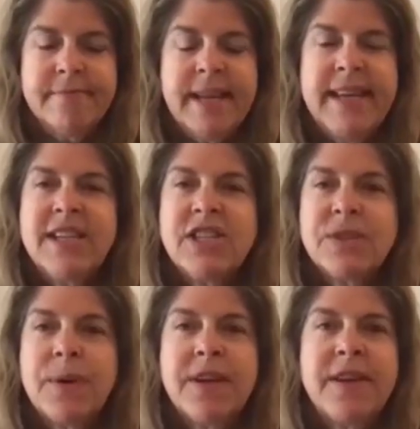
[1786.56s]
And I just
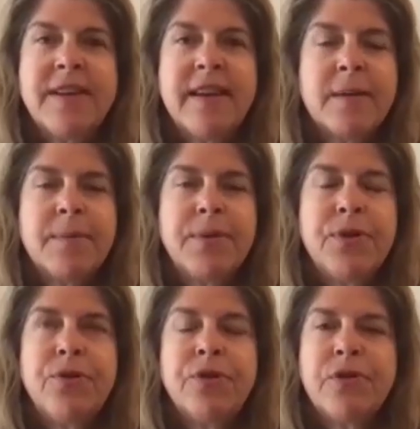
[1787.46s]
want you to take a
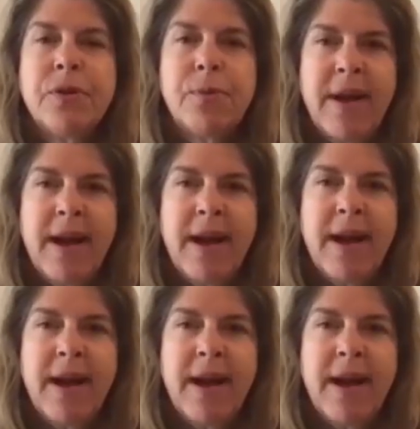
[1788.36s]
beautiful breath.